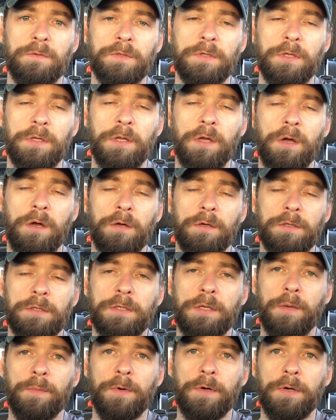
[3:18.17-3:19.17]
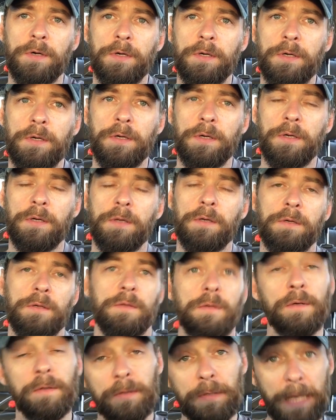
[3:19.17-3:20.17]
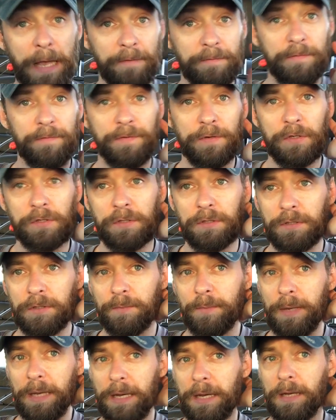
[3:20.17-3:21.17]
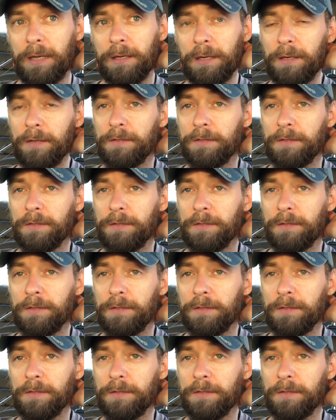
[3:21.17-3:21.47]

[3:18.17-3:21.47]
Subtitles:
It was a long summer. I haven't fished since May.